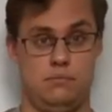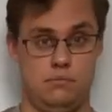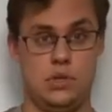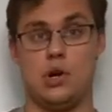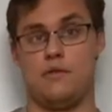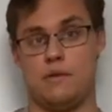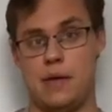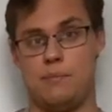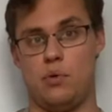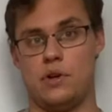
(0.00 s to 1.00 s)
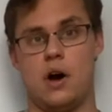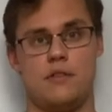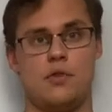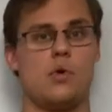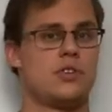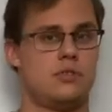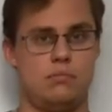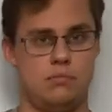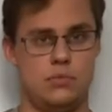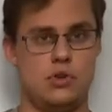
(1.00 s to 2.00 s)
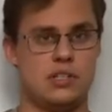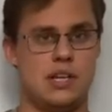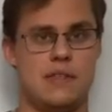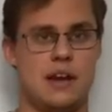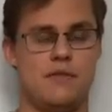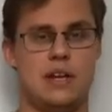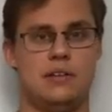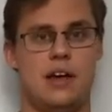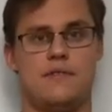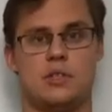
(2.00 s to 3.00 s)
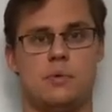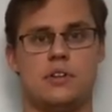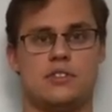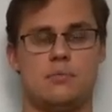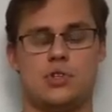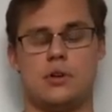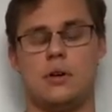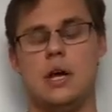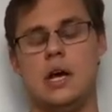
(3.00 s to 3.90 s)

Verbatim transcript: you know, from that point on, of course you could say that of any life experience, I'm sure.